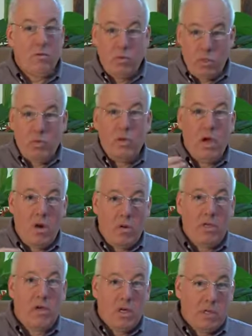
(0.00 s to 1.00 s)
which we
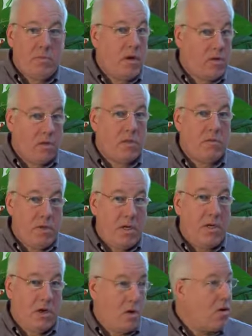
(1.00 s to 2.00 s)
already talked about just a
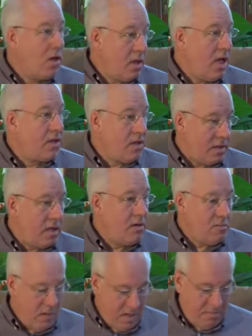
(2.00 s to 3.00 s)
minute ago in Colossians,
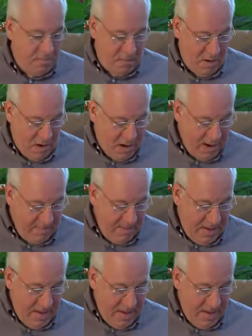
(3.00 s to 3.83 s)
didn't we? All right.